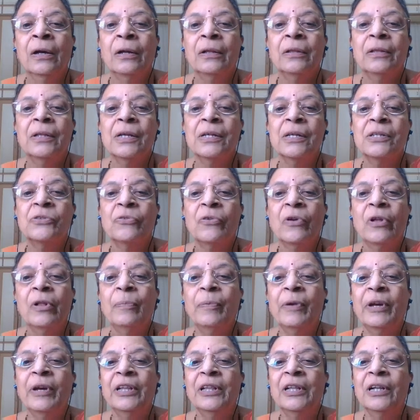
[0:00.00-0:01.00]
this
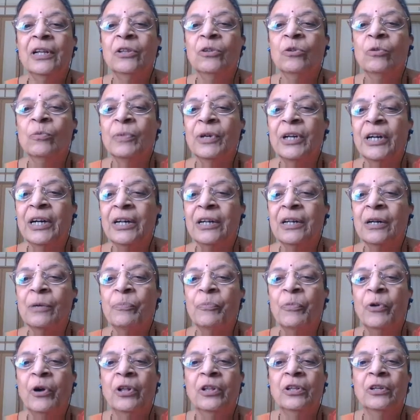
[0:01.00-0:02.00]
will be the numerator
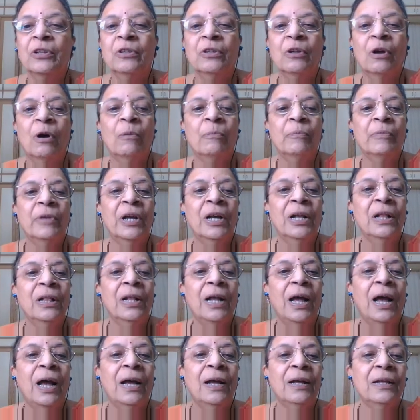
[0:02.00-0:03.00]
polynomial
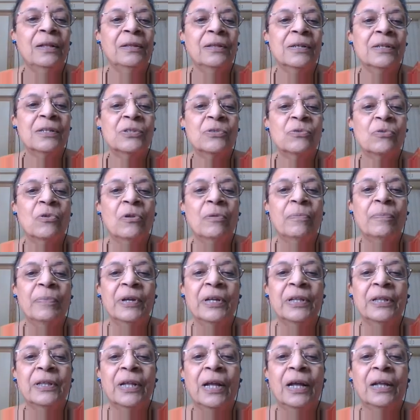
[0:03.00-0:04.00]
and this will
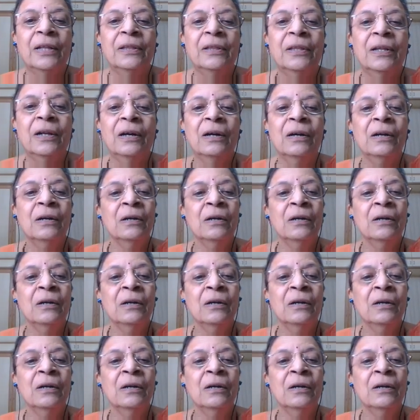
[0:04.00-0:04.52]
be then the